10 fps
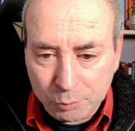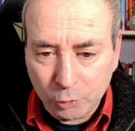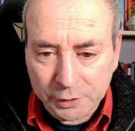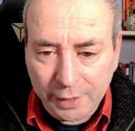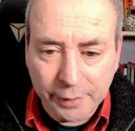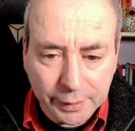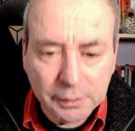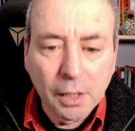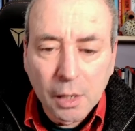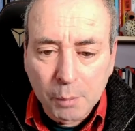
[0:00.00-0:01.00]
more
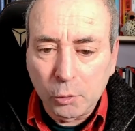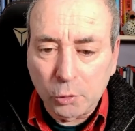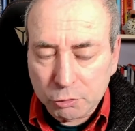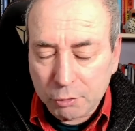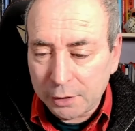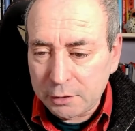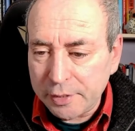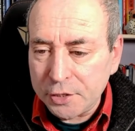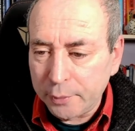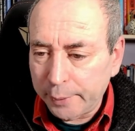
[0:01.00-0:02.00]
techniques, more
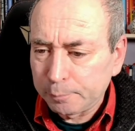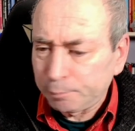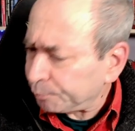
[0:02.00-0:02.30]
structure into it.